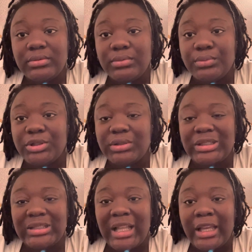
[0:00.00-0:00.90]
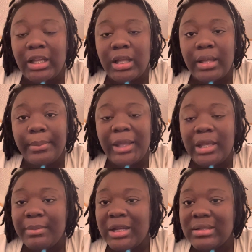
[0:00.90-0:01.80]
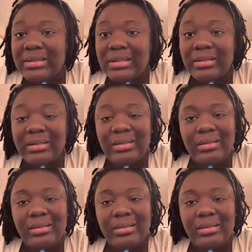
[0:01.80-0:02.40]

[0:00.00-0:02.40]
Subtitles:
which is like a pain medicine.